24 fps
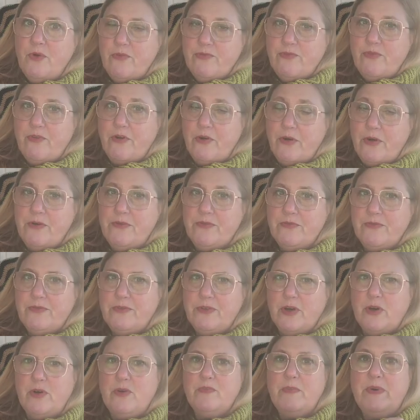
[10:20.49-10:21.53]
for her
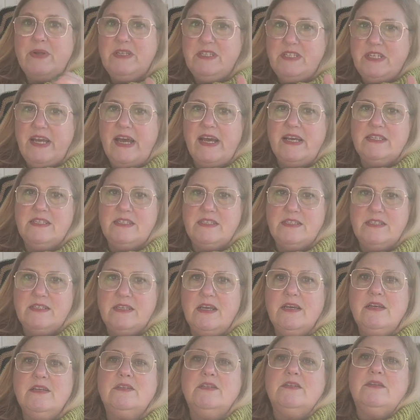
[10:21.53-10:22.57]
though, but she has
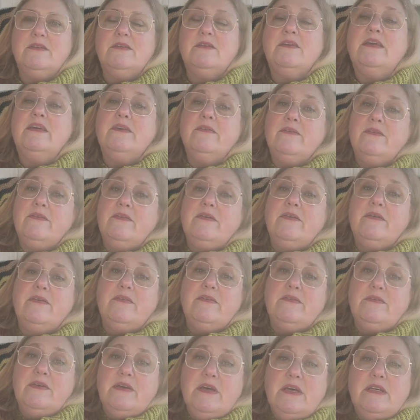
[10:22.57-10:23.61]

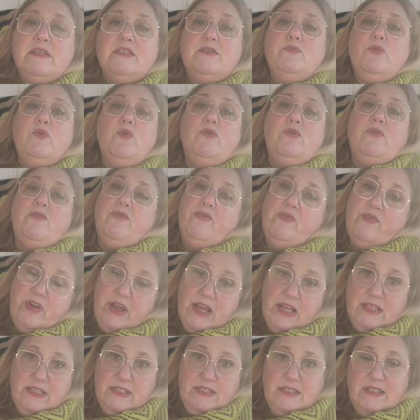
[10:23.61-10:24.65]
smaller
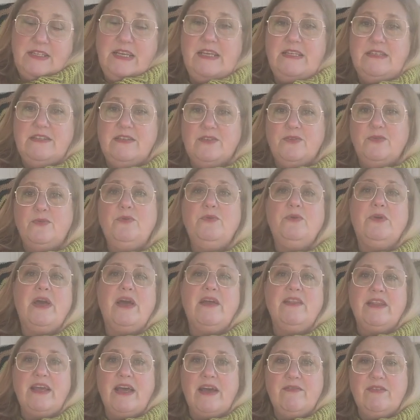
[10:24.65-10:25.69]
friends, Daisy, who
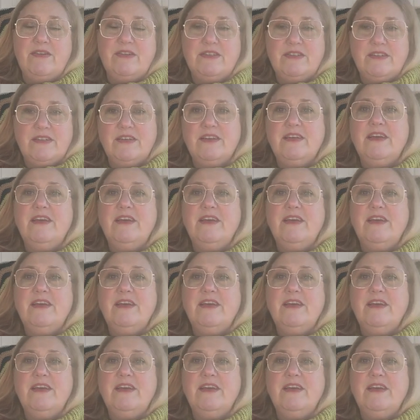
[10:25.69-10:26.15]
can have it